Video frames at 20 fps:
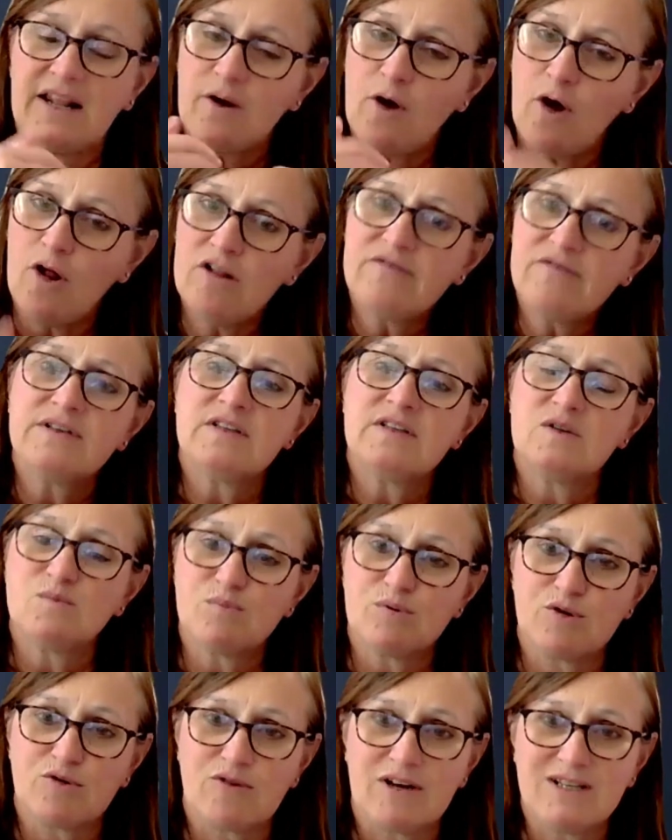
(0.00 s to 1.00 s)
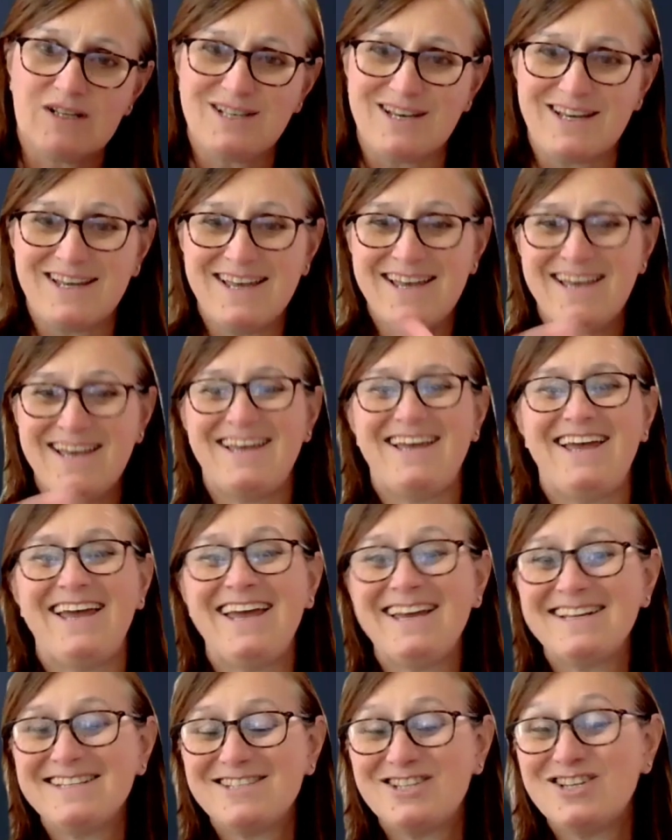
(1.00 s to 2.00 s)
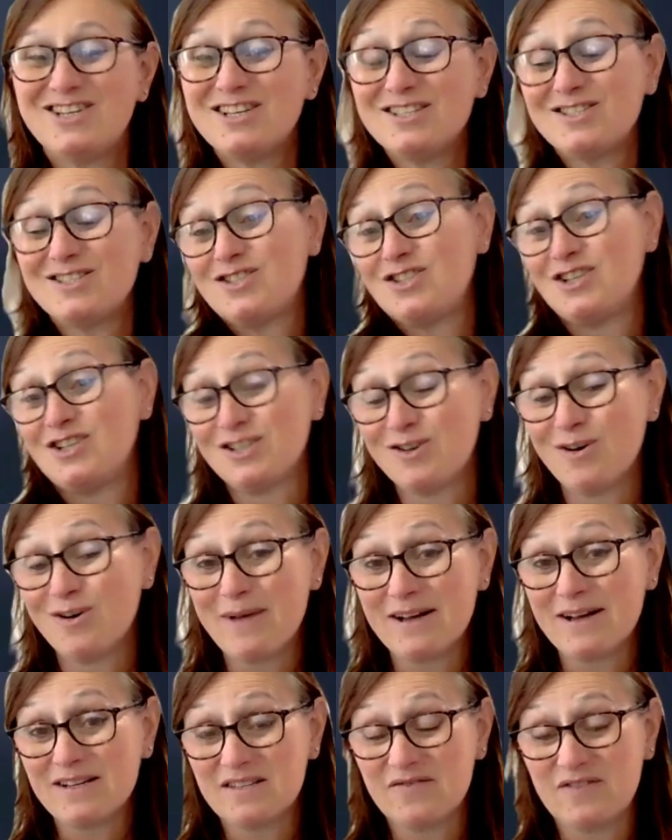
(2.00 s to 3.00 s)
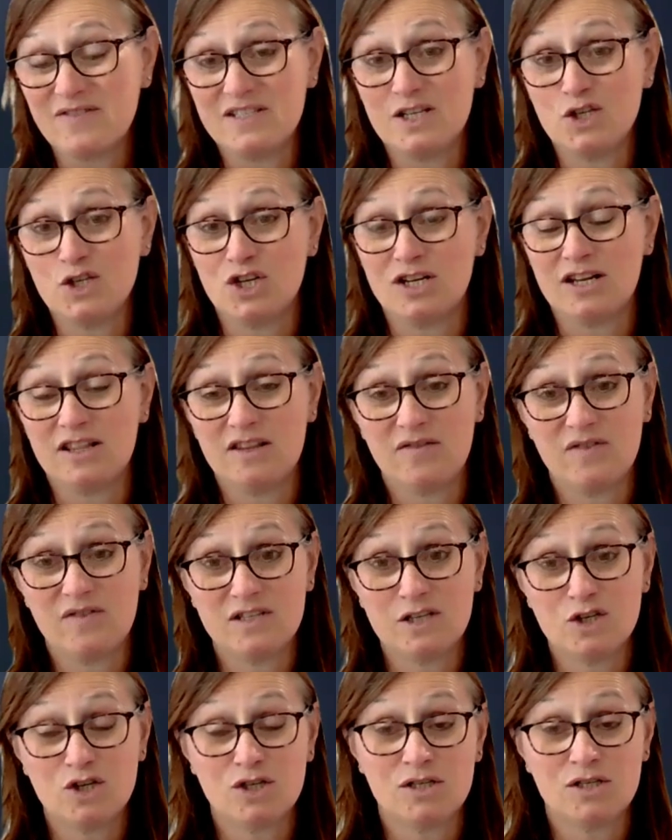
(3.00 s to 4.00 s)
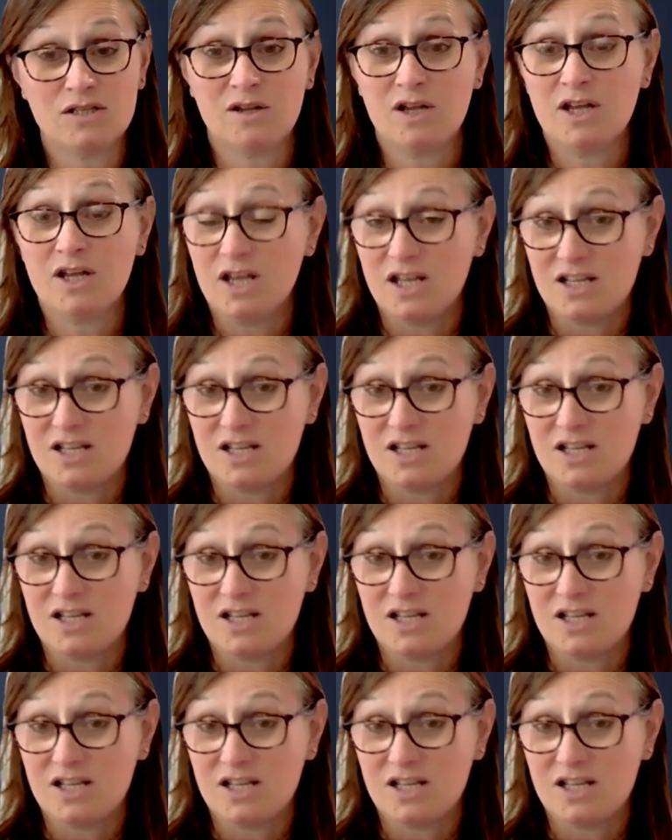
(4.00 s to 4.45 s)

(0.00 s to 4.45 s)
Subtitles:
And all of this is progressing. And she has just gone back to the physician, and the physician